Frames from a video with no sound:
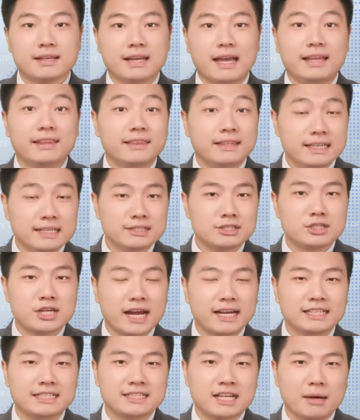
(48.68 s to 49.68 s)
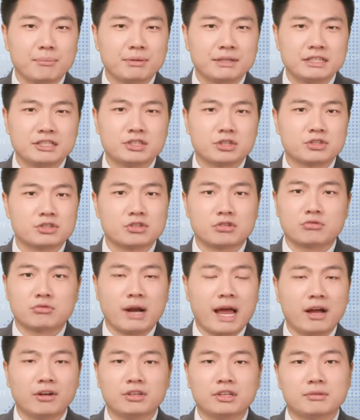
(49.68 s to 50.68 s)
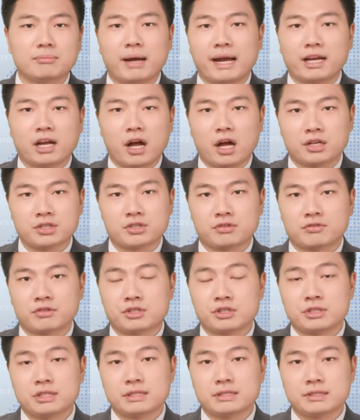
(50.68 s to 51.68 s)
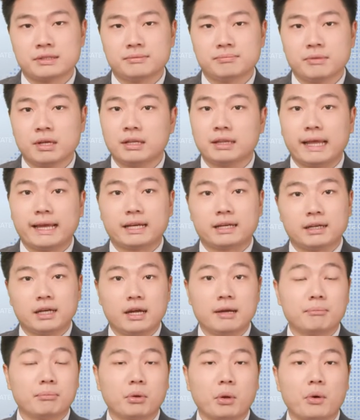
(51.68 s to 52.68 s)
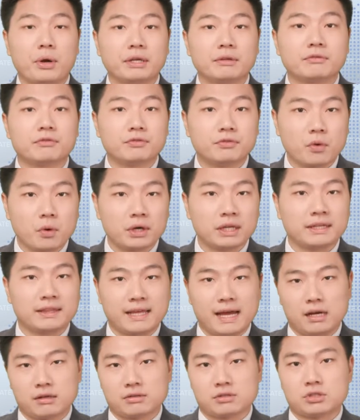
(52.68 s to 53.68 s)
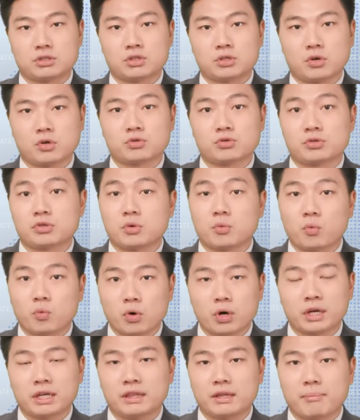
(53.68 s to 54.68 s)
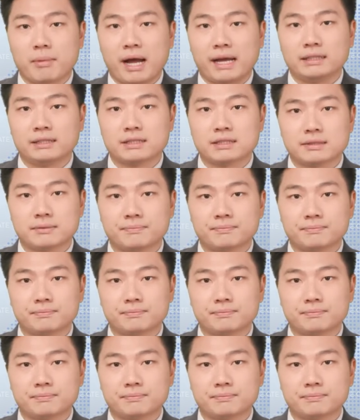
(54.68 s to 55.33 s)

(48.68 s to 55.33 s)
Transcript: And these Chinese companies are surrounded by controversies, like employing 40,000 children to work in the mines.